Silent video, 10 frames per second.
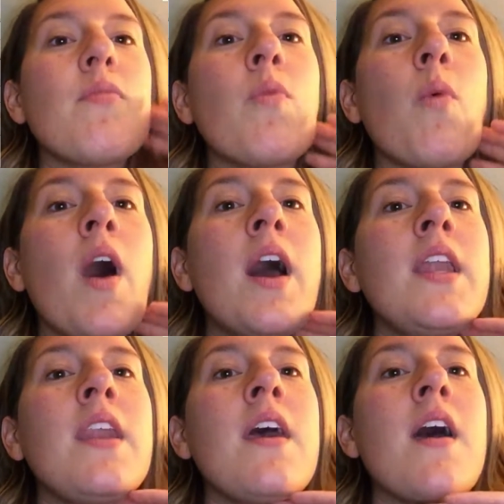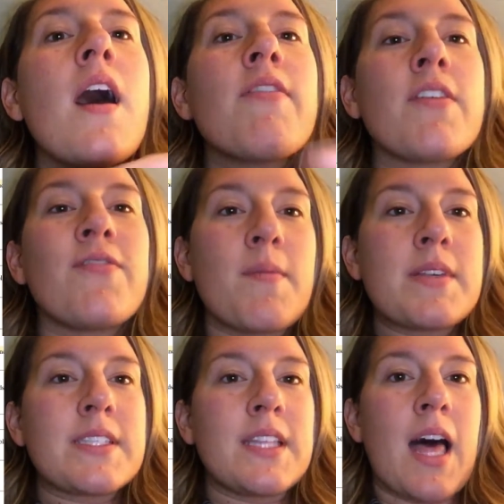One of the
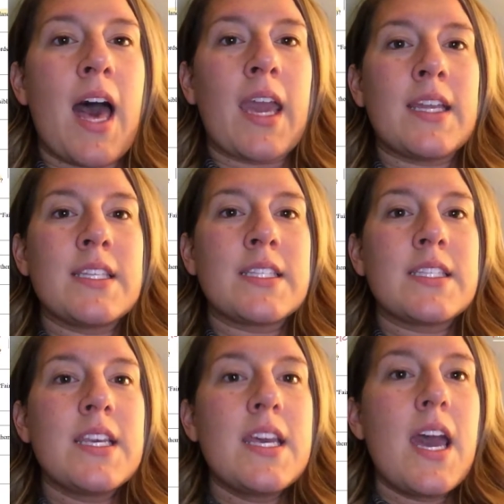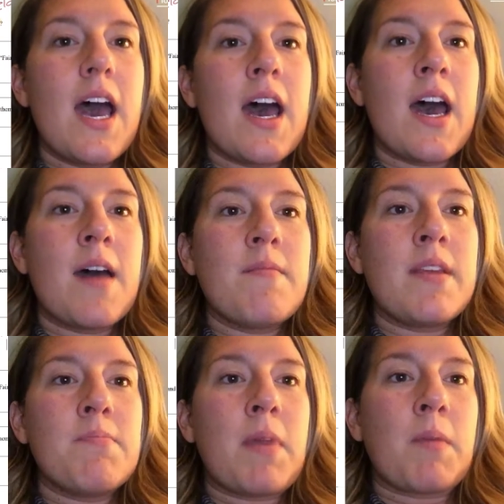famous lines
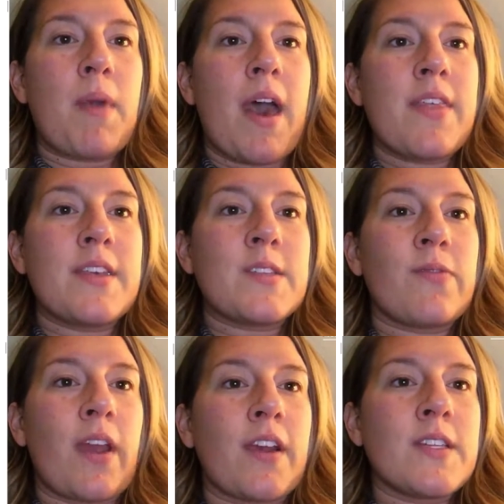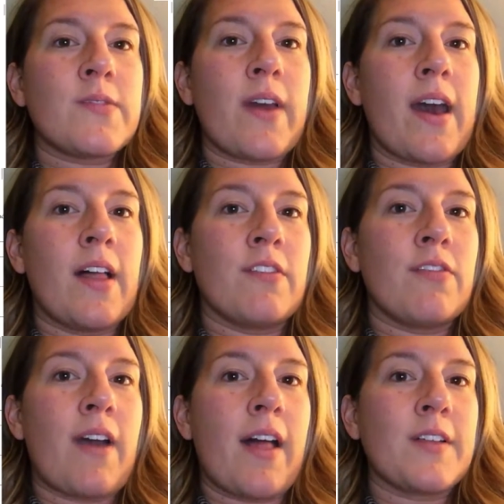in Macbeth is fair is foul
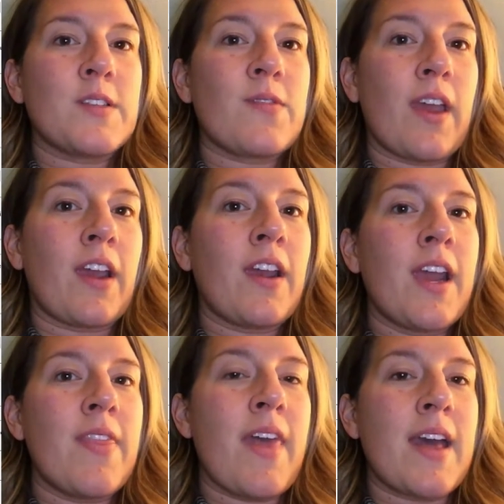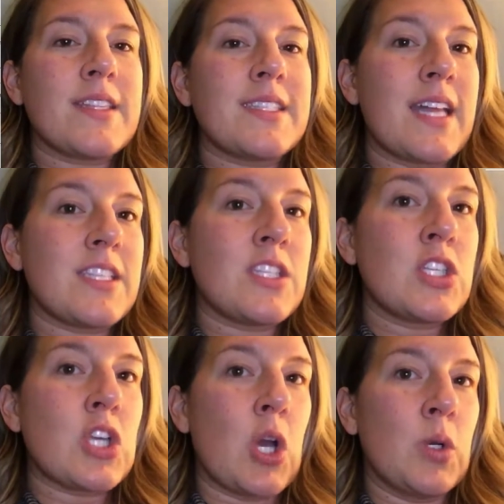and foul is fair, and that sets
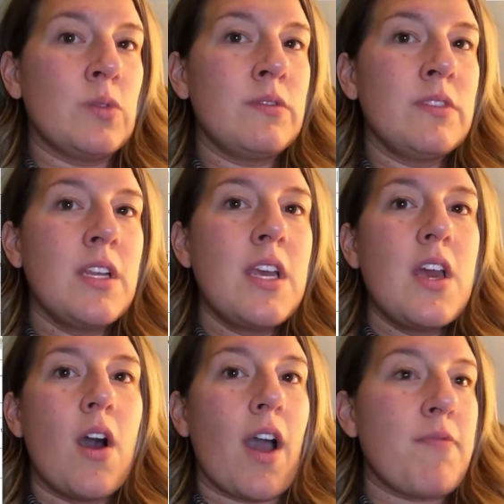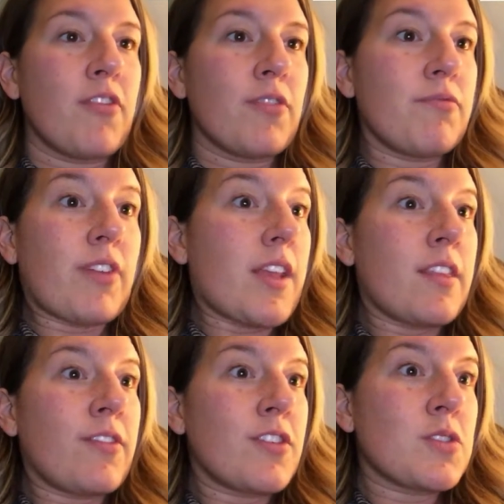the tone. I forgot
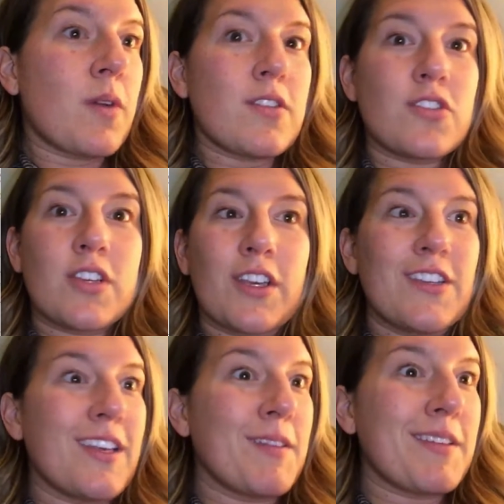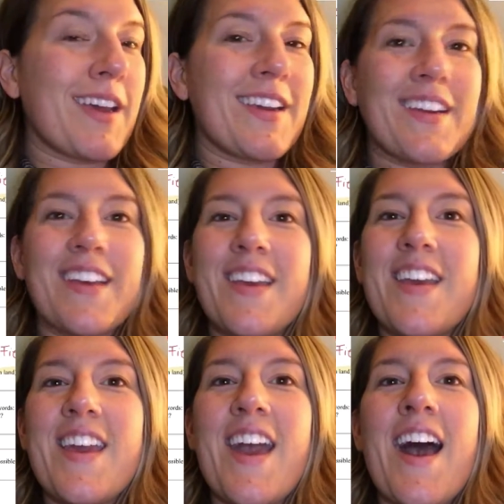the first question. Can you tell I'm
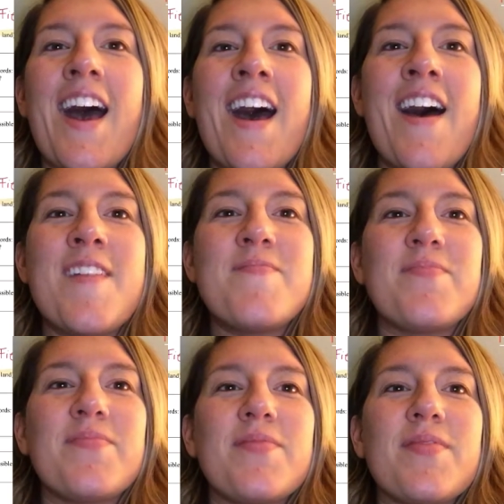tired?